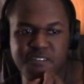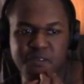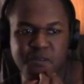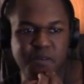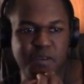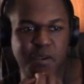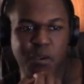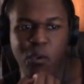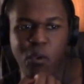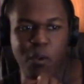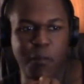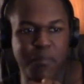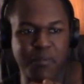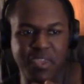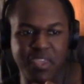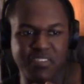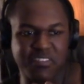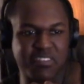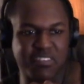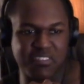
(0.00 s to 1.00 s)
want to go up
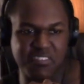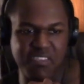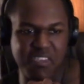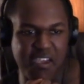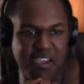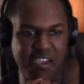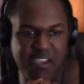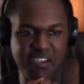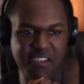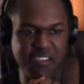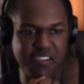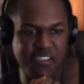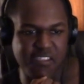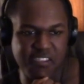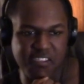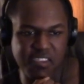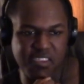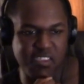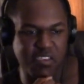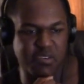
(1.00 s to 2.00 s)
against this guy.
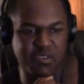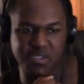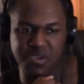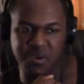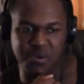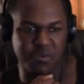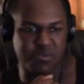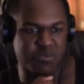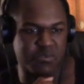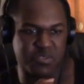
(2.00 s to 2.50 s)
You don't.